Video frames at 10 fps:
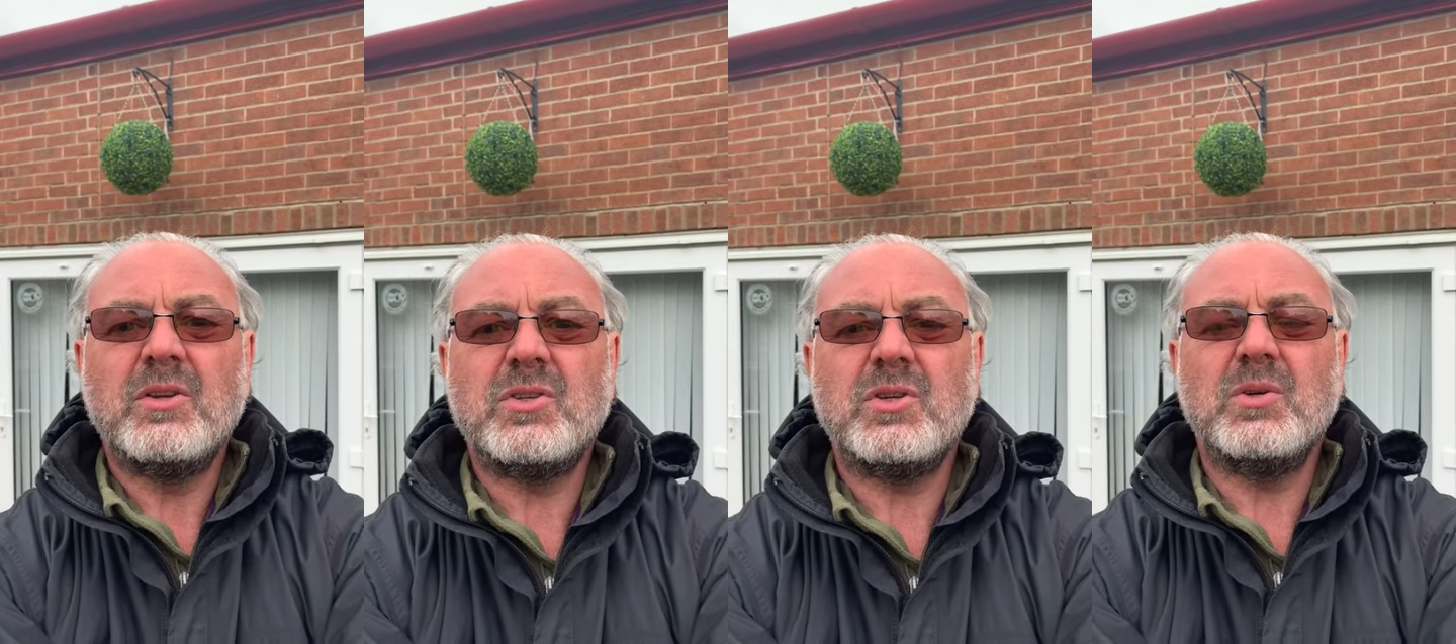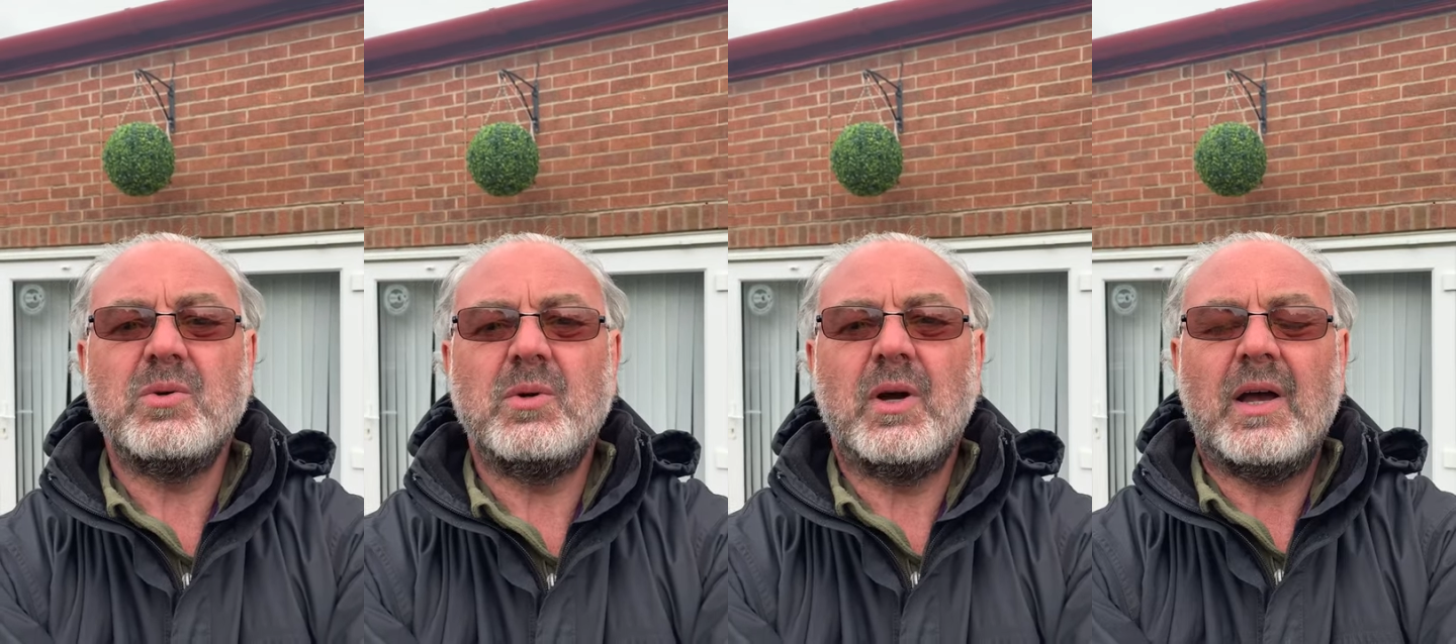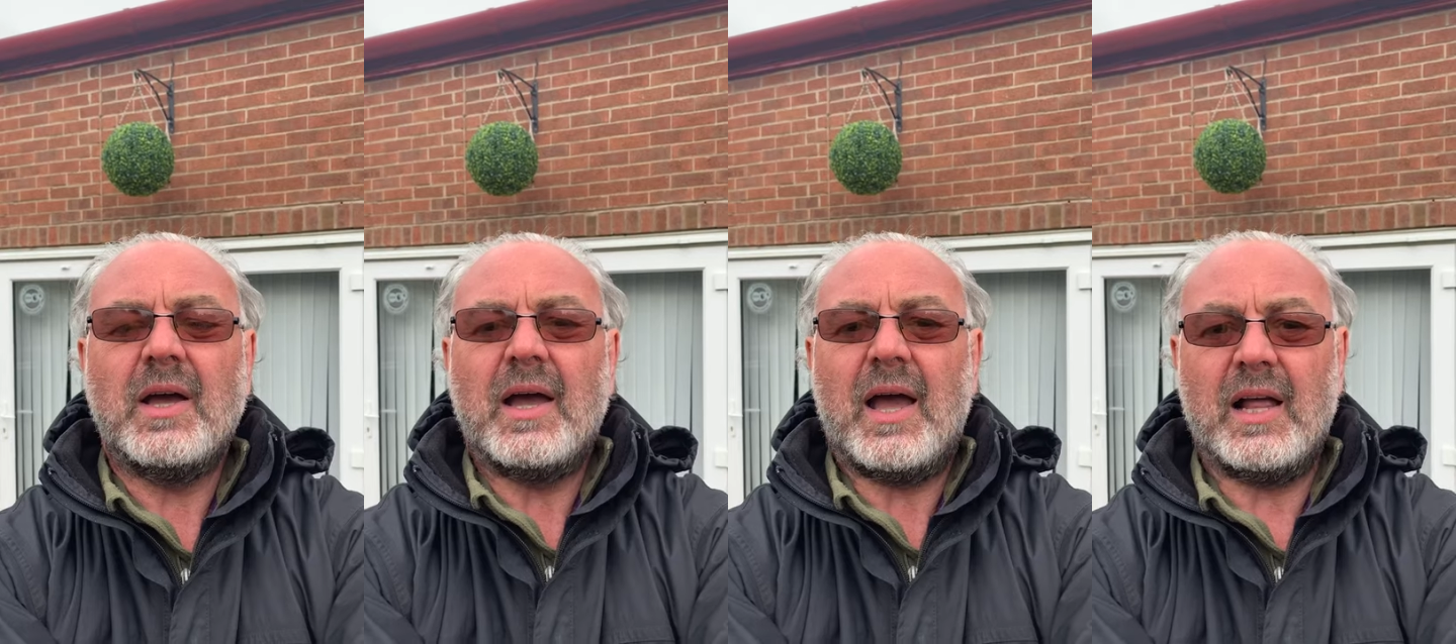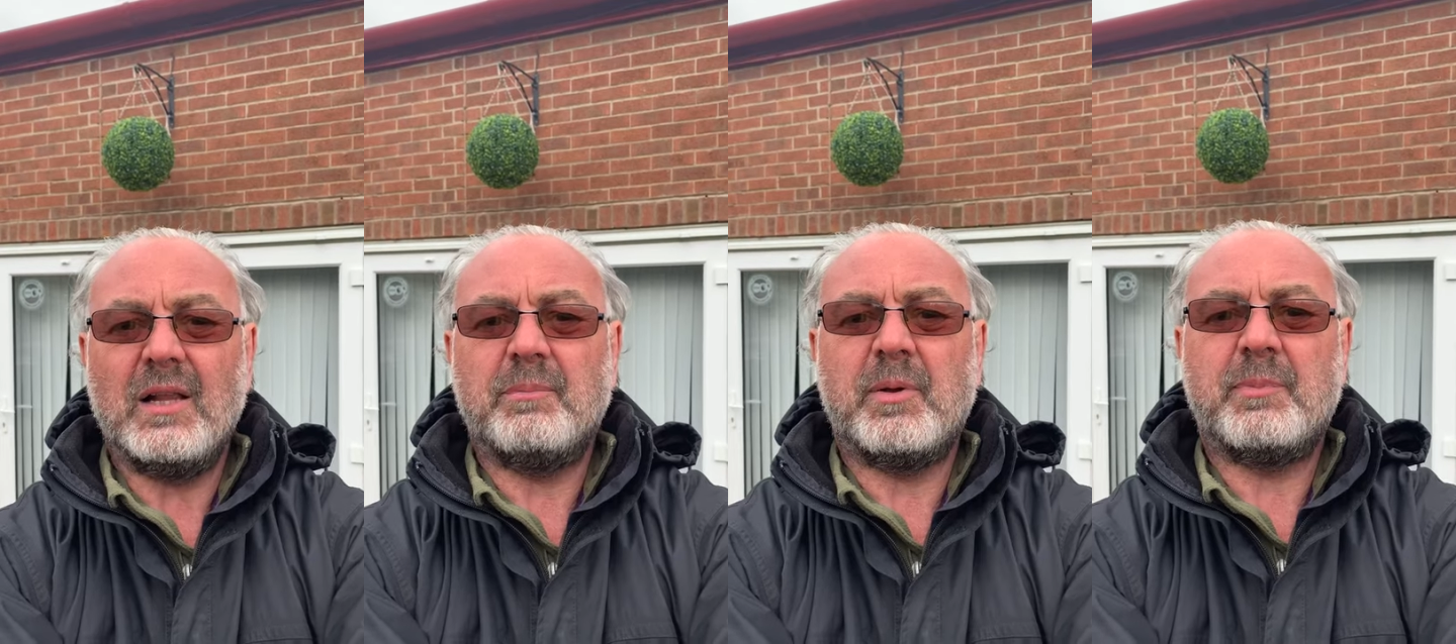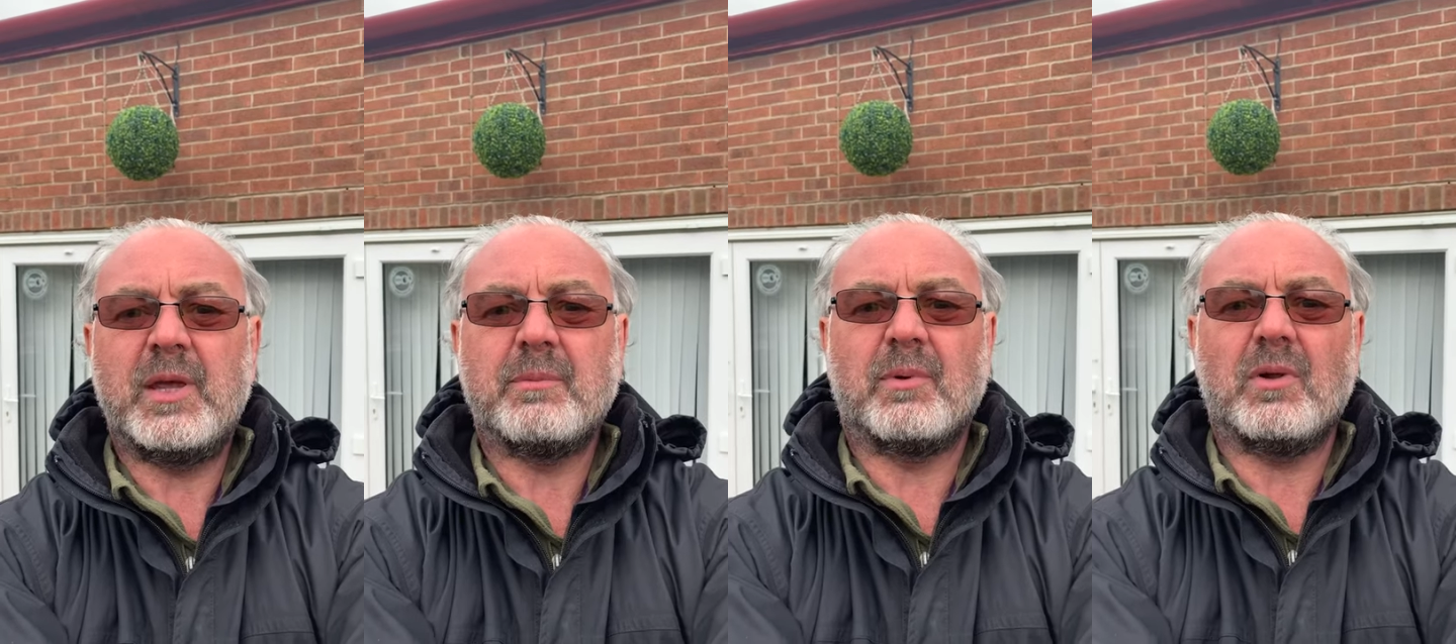to help
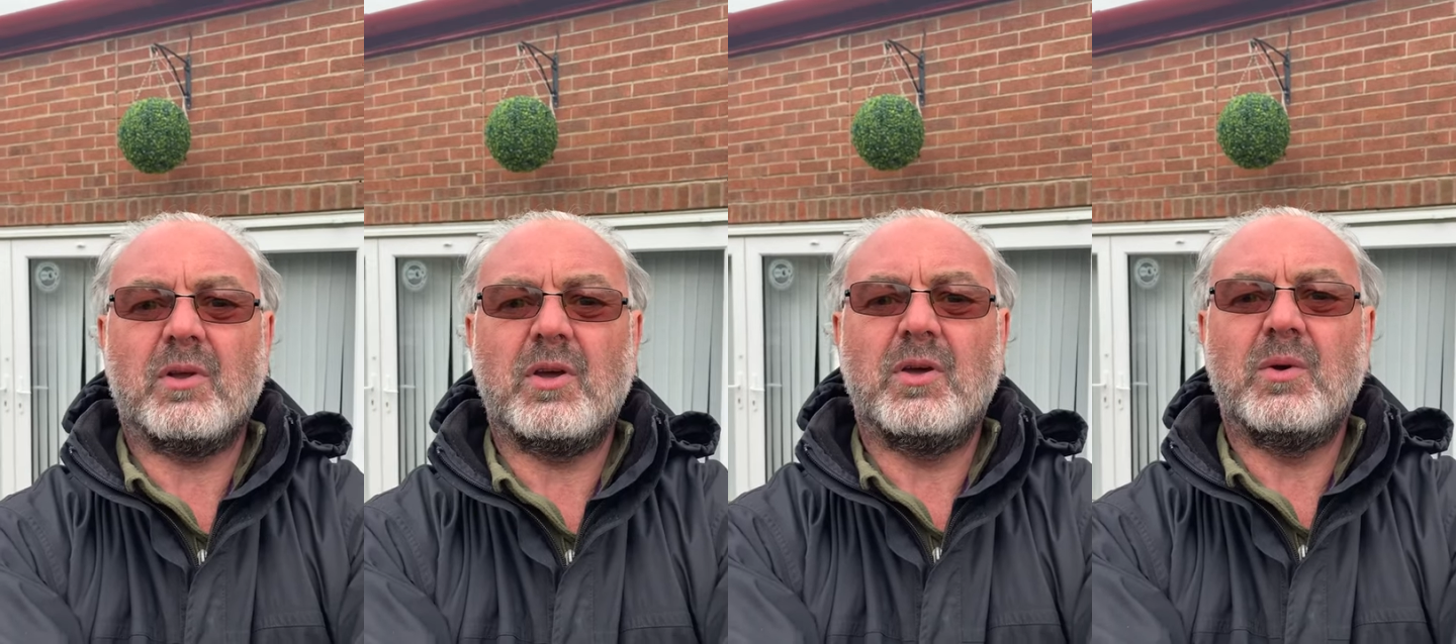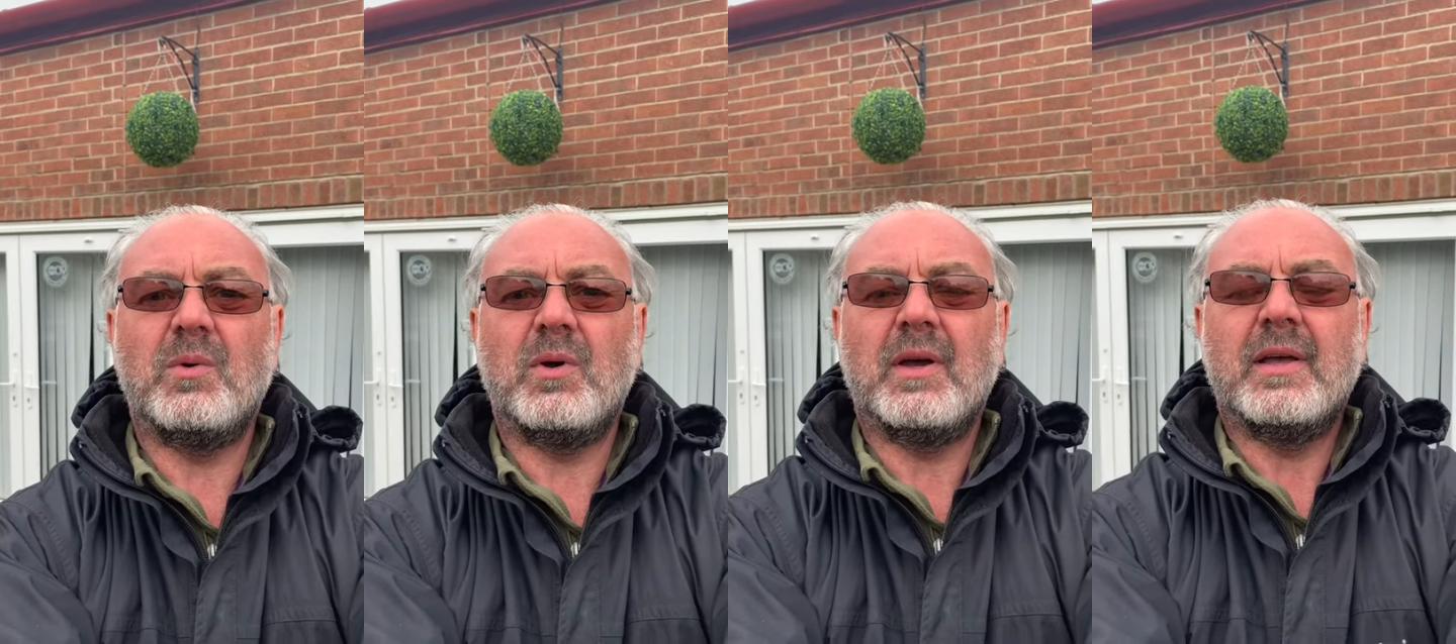people who